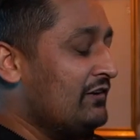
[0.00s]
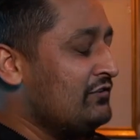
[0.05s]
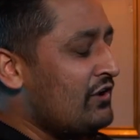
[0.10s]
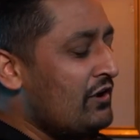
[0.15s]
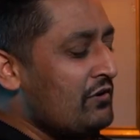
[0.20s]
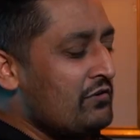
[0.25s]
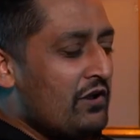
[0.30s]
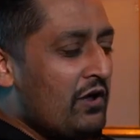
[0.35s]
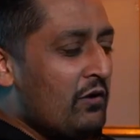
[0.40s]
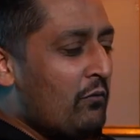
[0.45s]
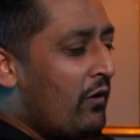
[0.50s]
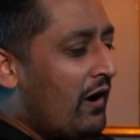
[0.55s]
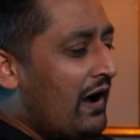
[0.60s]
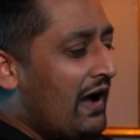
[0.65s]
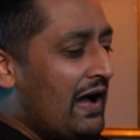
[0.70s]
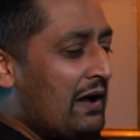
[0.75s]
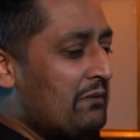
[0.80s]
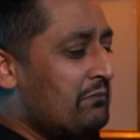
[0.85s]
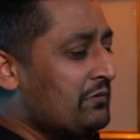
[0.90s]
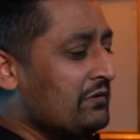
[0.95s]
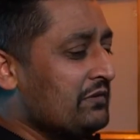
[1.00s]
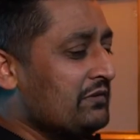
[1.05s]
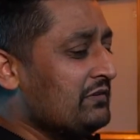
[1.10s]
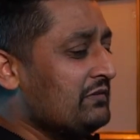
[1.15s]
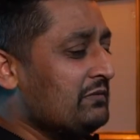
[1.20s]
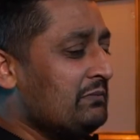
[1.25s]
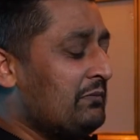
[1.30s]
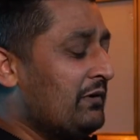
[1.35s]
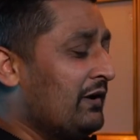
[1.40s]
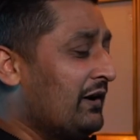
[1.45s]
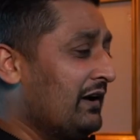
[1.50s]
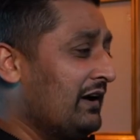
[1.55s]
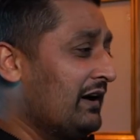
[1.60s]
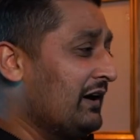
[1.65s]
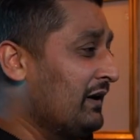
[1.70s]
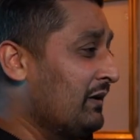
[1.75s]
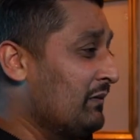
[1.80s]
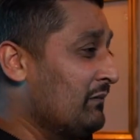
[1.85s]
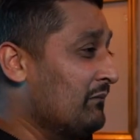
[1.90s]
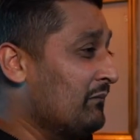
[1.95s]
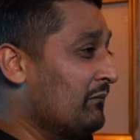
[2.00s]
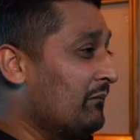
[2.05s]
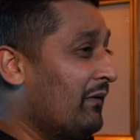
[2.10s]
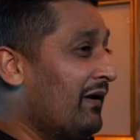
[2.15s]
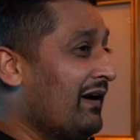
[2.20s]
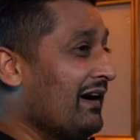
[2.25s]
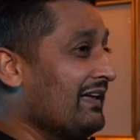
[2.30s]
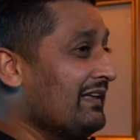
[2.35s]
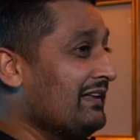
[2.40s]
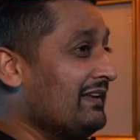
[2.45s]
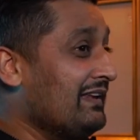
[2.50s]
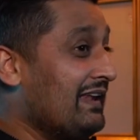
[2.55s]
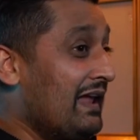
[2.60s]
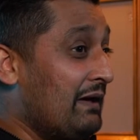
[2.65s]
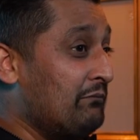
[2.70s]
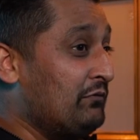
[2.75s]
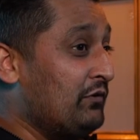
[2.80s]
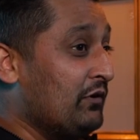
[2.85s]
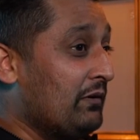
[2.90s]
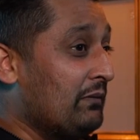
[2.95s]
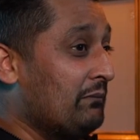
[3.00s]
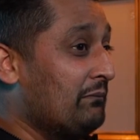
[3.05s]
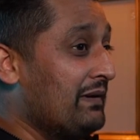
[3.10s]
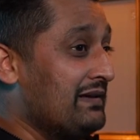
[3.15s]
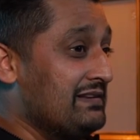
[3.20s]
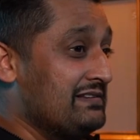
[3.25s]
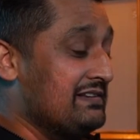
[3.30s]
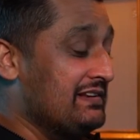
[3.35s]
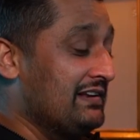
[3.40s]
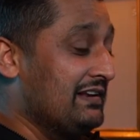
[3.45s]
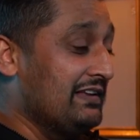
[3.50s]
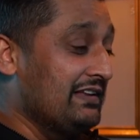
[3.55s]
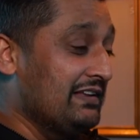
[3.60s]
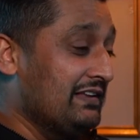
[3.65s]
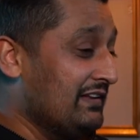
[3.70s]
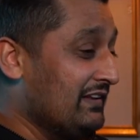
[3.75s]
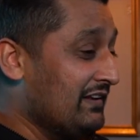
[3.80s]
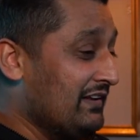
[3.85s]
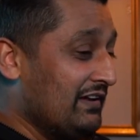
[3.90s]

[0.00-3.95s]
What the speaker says: don't know what happened, but my laptop basically